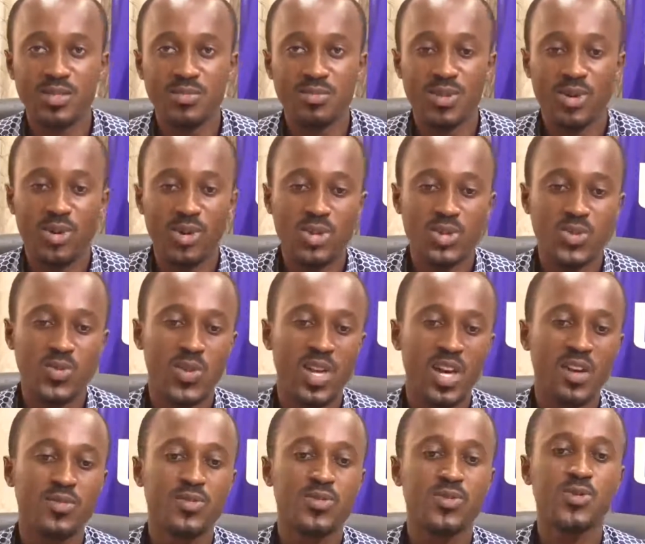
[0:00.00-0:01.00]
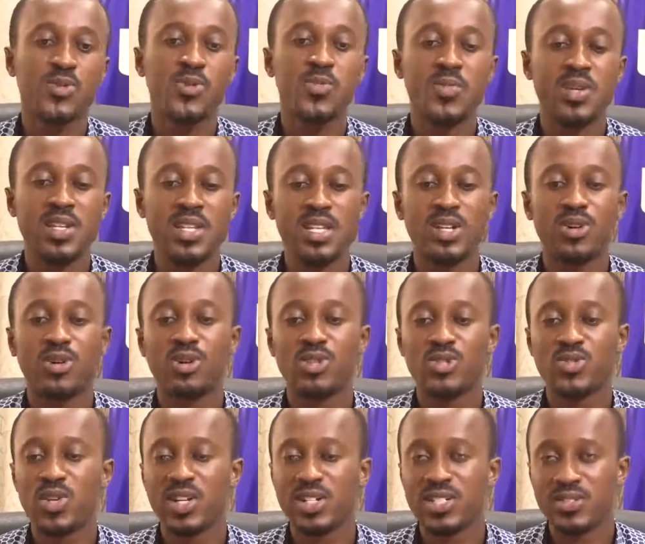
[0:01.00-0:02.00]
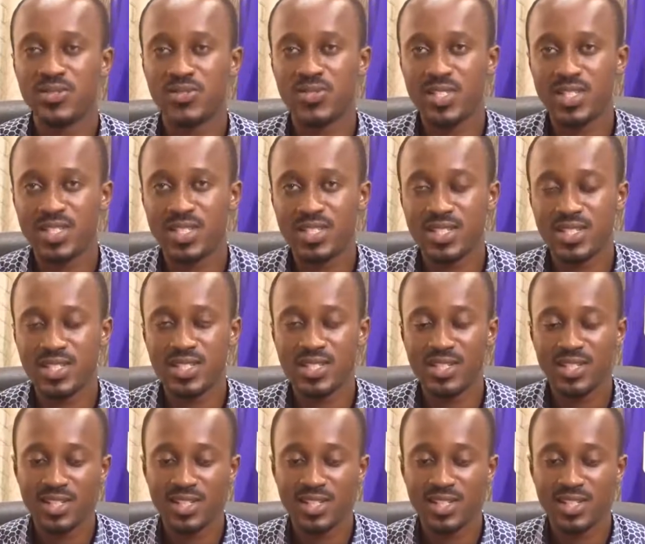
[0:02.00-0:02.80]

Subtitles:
because we have so many cultural differences.